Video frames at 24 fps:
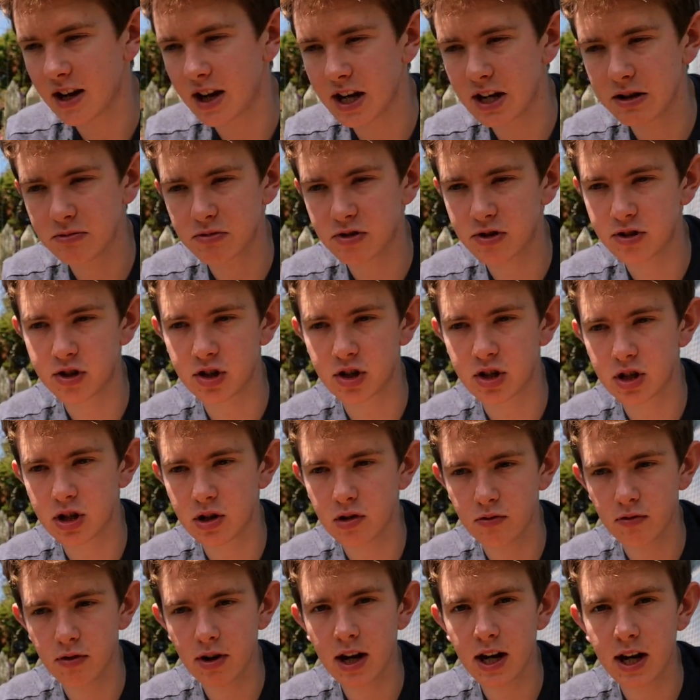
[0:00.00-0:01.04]
and it was just a
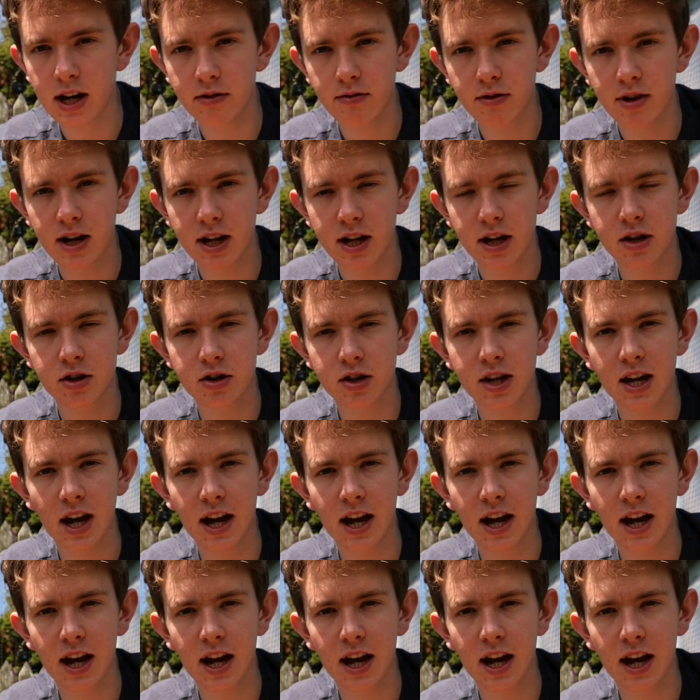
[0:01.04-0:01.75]
really, really good